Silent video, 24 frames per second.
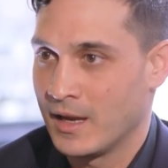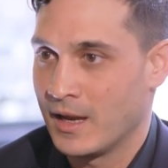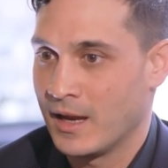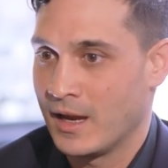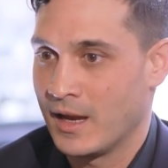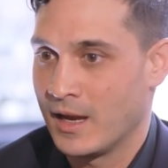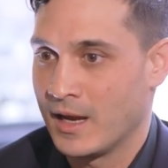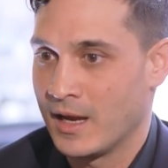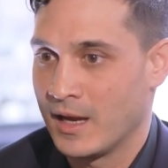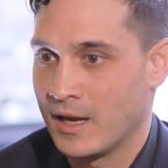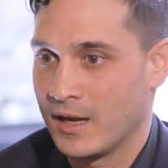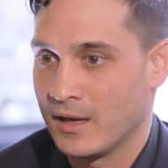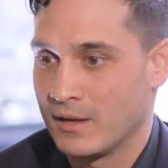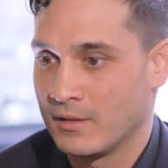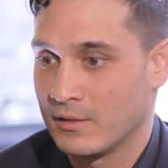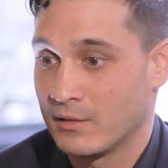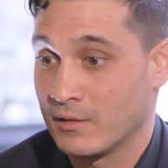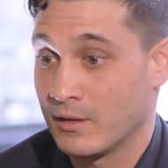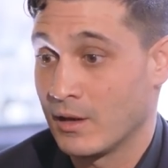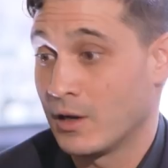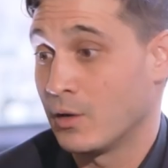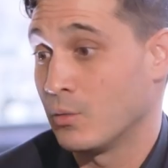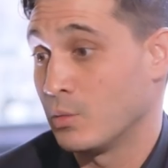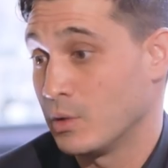And
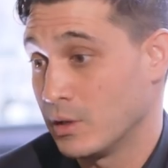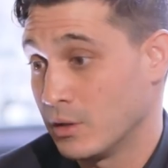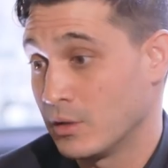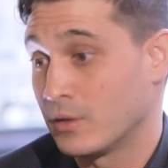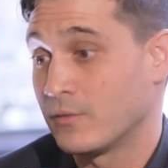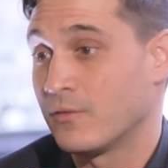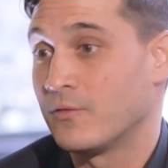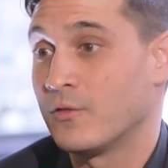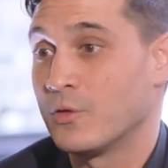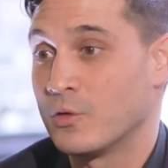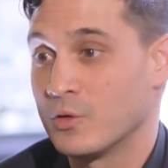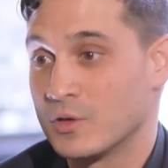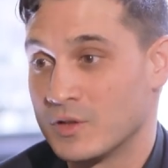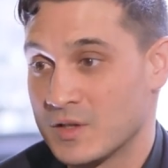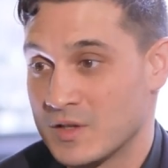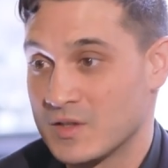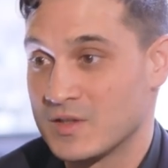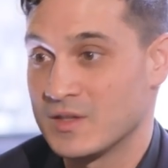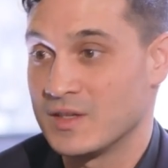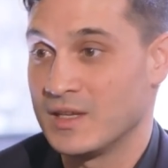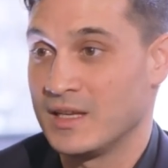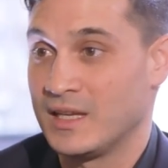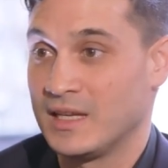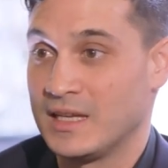we look forward to
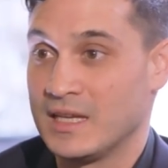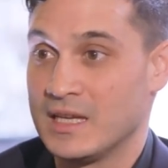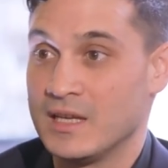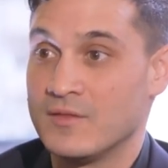seeing